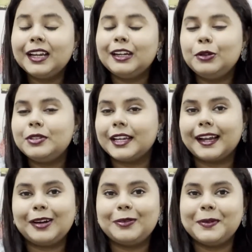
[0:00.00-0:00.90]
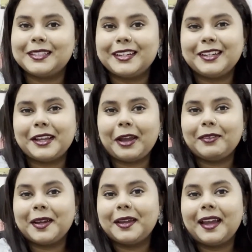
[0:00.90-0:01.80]
do check out Mr.
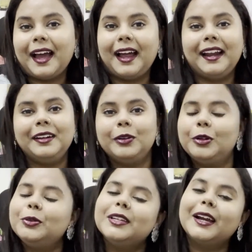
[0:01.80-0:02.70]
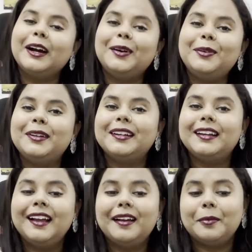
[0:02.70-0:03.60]
DIY and do check out
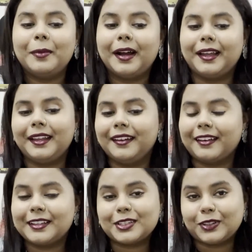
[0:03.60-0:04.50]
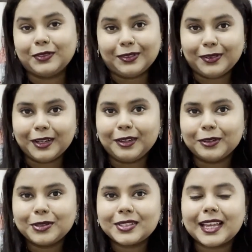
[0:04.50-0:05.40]
my rest of the
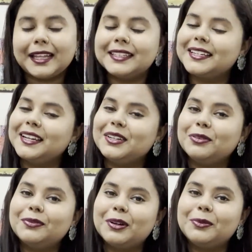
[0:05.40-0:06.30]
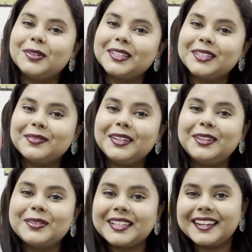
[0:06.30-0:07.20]
videos, and stay tuned for more such
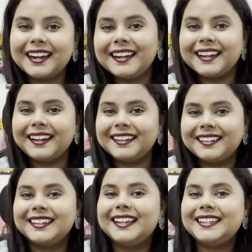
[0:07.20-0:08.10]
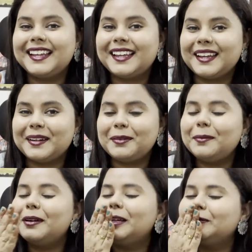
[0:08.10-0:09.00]
videos and content. Take care. Bye
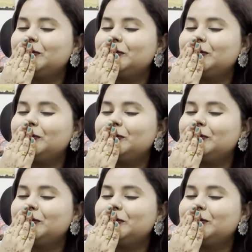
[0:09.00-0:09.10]
bye.